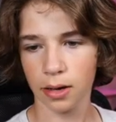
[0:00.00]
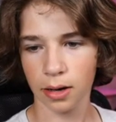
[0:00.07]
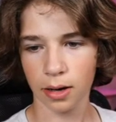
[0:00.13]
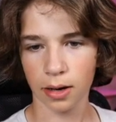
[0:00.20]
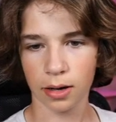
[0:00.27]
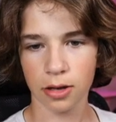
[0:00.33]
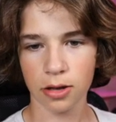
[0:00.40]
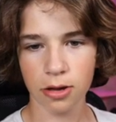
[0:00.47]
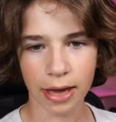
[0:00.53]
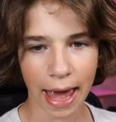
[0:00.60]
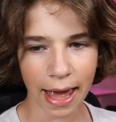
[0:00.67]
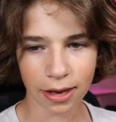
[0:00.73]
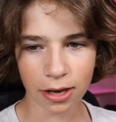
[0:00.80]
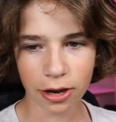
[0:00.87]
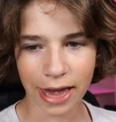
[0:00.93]
You
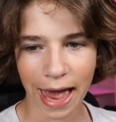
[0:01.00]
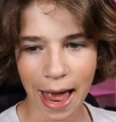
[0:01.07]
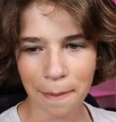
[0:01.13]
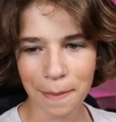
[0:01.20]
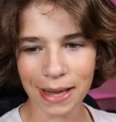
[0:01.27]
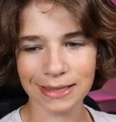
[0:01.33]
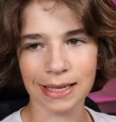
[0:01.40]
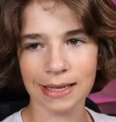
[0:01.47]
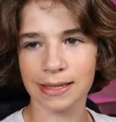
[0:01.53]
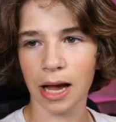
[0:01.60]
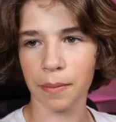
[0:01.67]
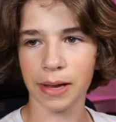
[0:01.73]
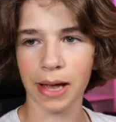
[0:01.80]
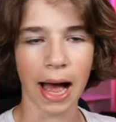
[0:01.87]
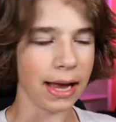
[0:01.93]
can't you can't mess this
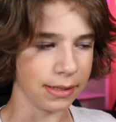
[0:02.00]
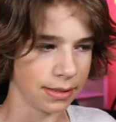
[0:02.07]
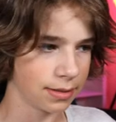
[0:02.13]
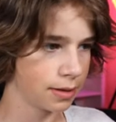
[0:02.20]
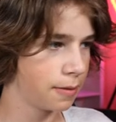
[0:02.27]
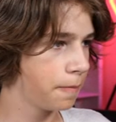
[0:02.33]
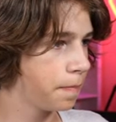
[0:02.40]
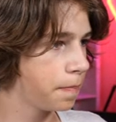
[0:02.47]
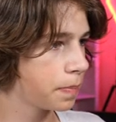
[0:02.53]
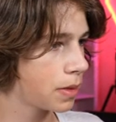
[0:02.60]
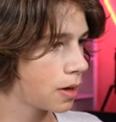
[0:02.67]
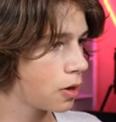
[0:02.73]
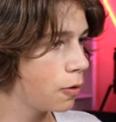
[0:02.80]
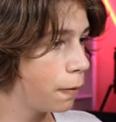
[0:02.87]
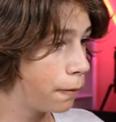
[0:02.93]
up, guys.
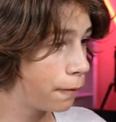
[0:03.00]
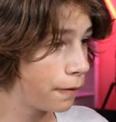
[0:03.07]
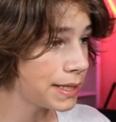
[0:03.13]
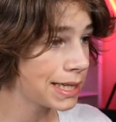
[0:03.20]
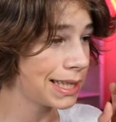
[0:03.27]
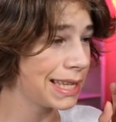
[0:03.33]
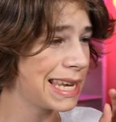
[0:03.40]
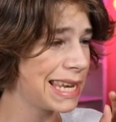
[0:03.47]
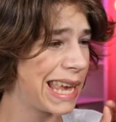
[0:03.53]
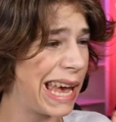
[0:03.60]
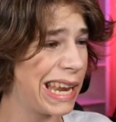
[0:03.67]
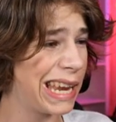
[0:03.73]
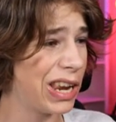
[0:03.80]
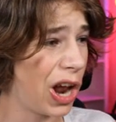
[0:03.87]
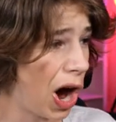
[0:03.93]
You physically
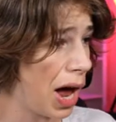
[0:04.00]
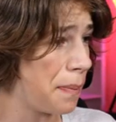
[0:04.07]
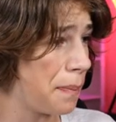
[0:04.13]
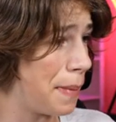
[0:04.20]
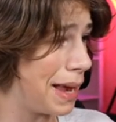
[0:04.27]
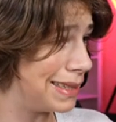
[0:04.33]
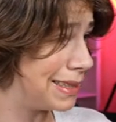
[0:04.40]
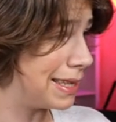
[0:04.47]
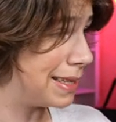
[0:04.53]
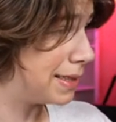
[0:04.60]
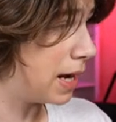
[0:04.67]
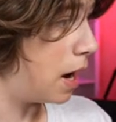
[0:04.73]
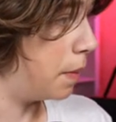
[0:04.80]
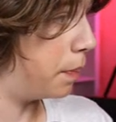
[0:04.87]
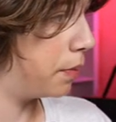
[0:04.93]
cannot mess this
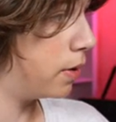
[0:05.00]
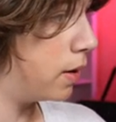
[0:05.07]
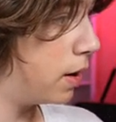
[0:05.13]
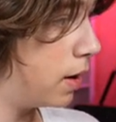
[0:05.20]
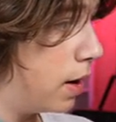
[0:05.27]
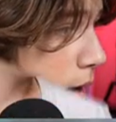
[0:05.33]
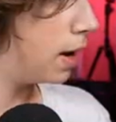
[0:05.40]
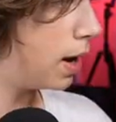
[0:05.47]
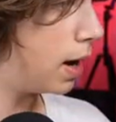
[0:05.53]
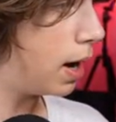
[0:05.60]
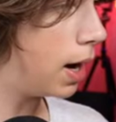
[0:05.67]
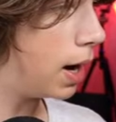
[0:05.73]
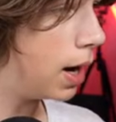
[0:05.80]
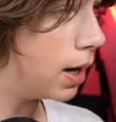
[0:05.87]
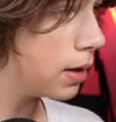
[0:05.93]
up. Uh